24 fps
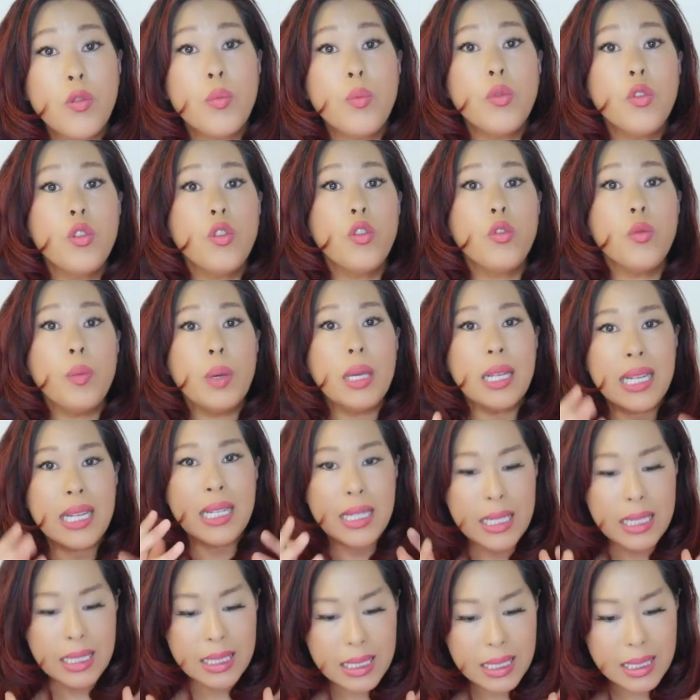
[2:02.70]
movement.
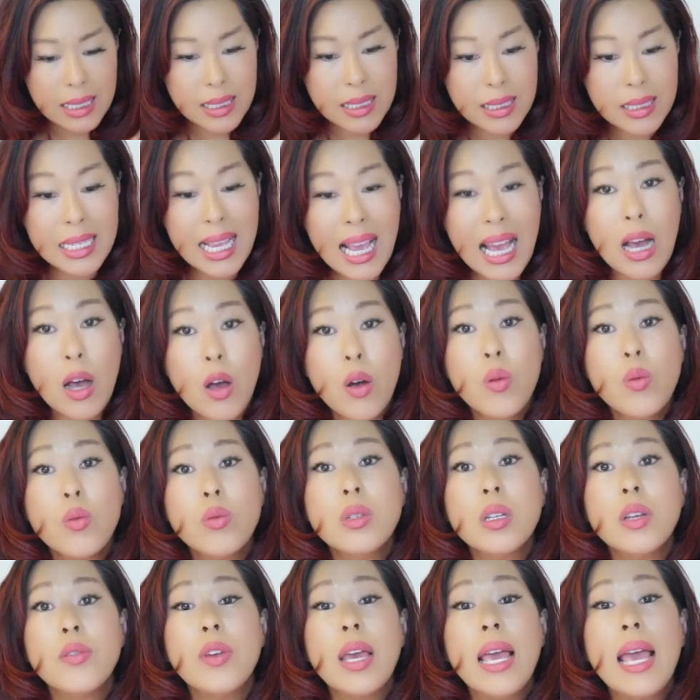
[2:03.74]
It is the
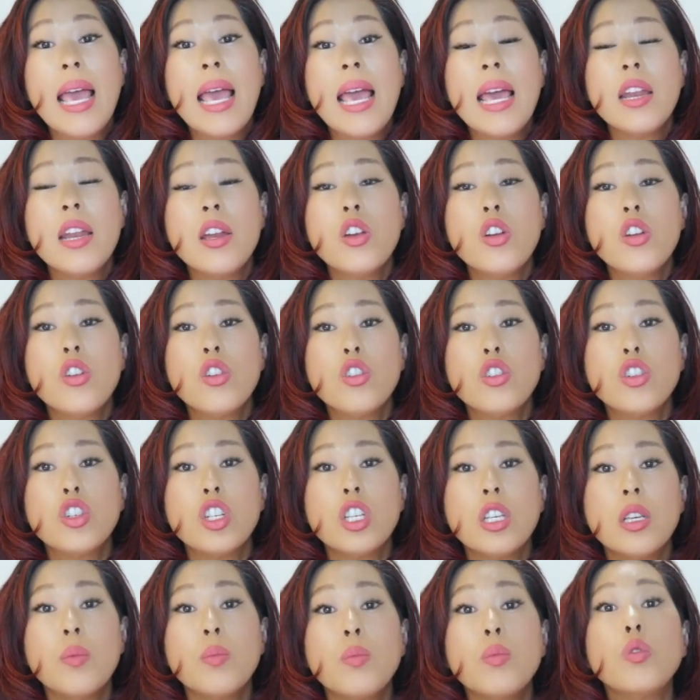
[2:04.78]
sound of
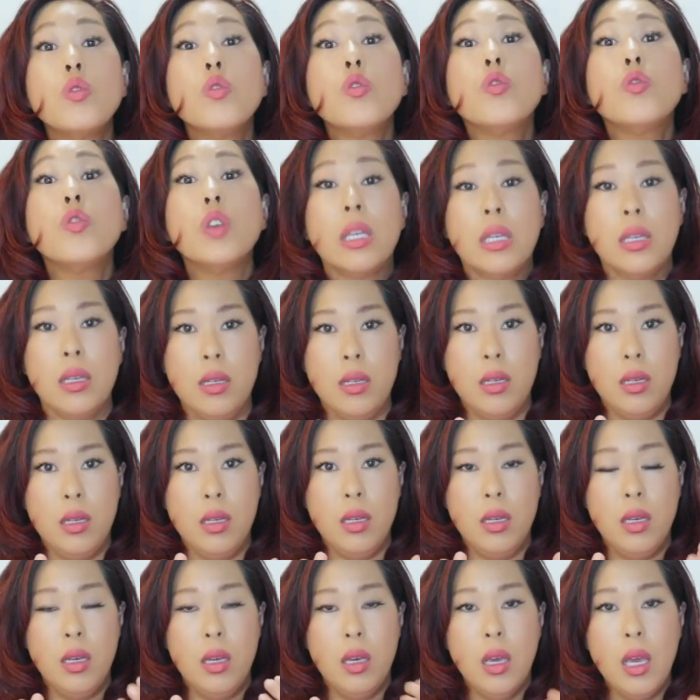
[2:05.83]
energy moving.
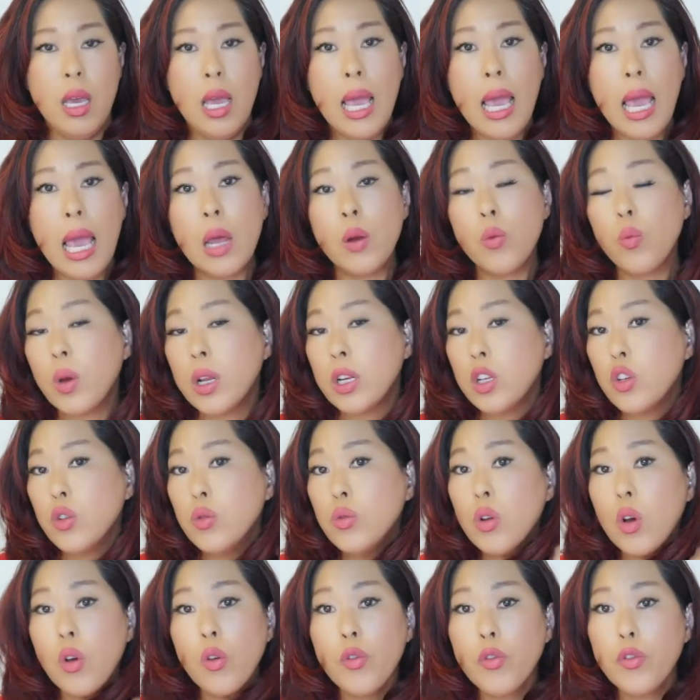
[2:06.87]
And when you
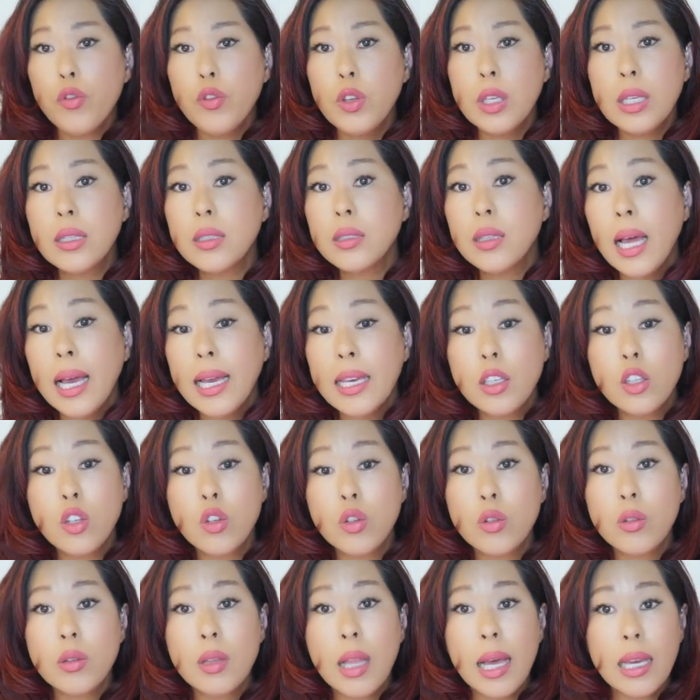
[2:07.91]
don't feel like
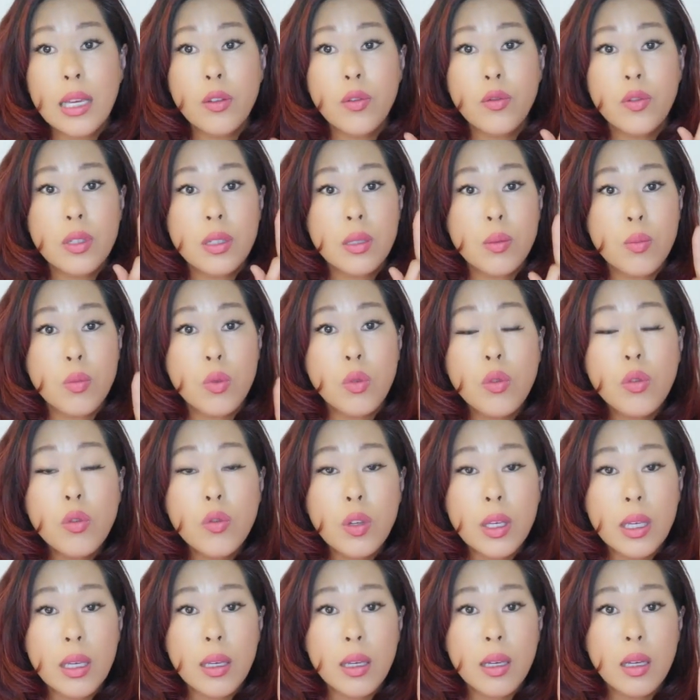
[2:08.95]
your life is
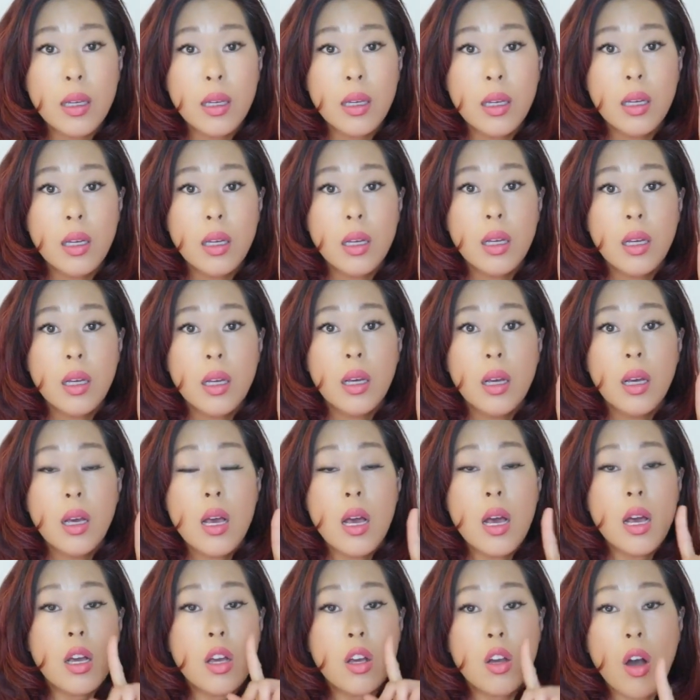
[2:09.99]
moving,
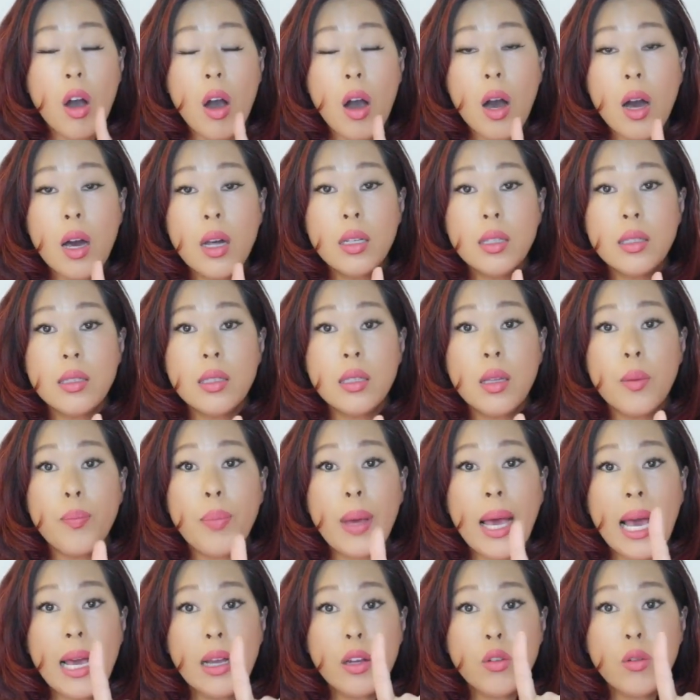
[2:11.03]
God is in the
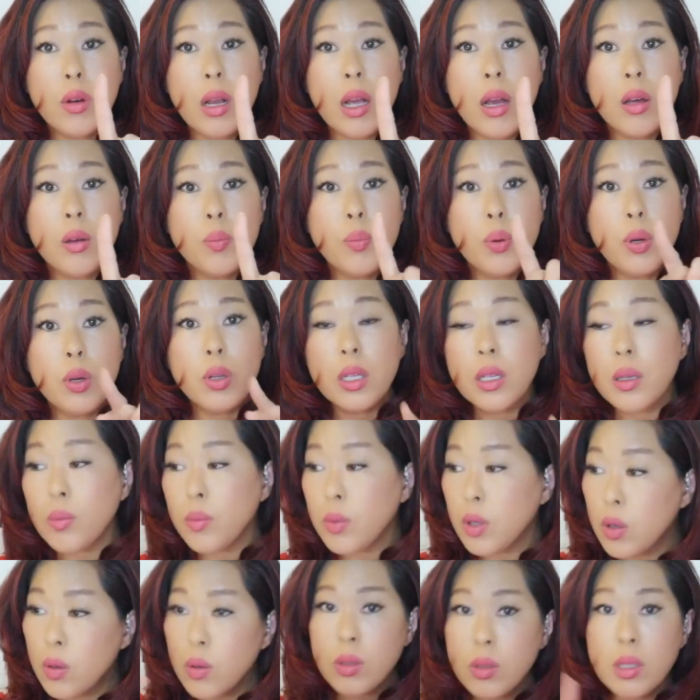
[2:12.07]
background putting
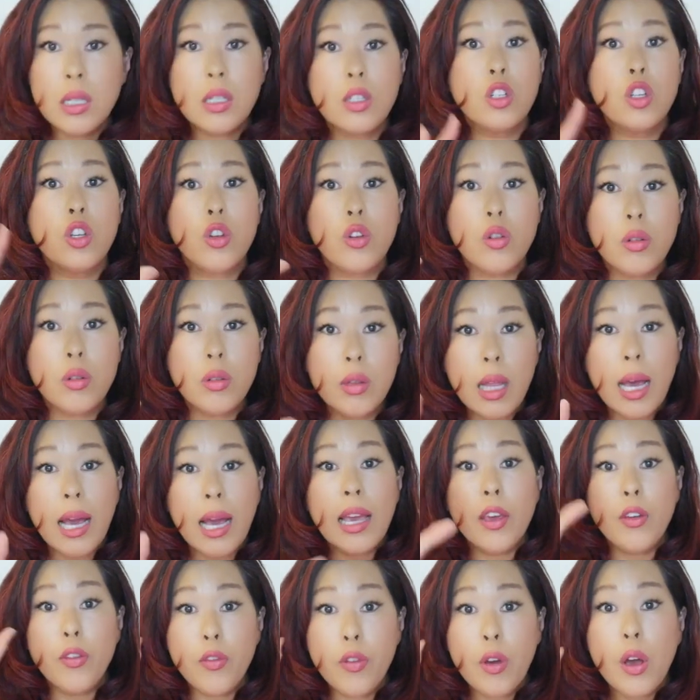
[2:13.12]
music to your
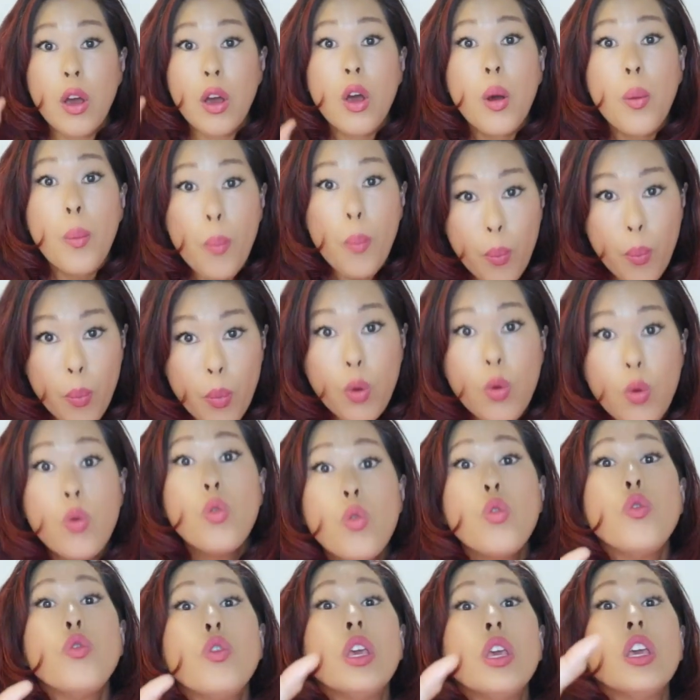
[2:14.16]
life,
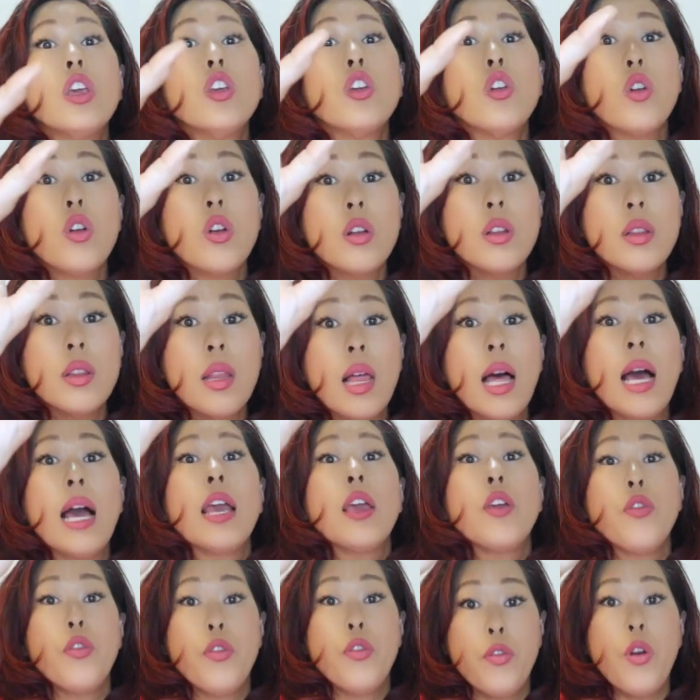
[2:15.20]
moving your
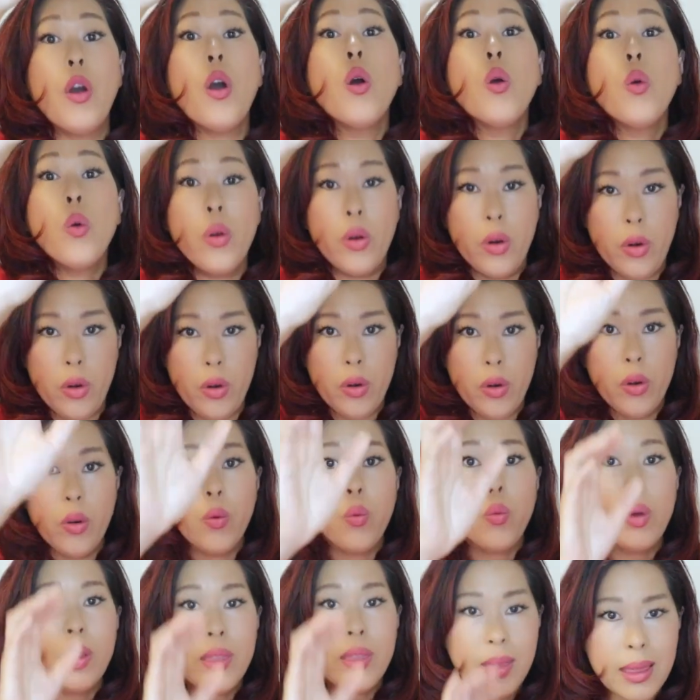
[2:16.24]
life forward
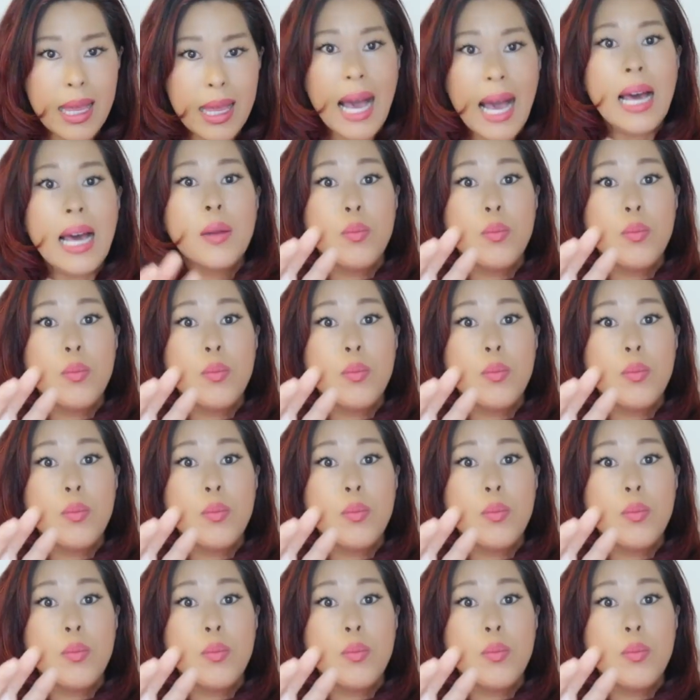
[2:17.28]
with that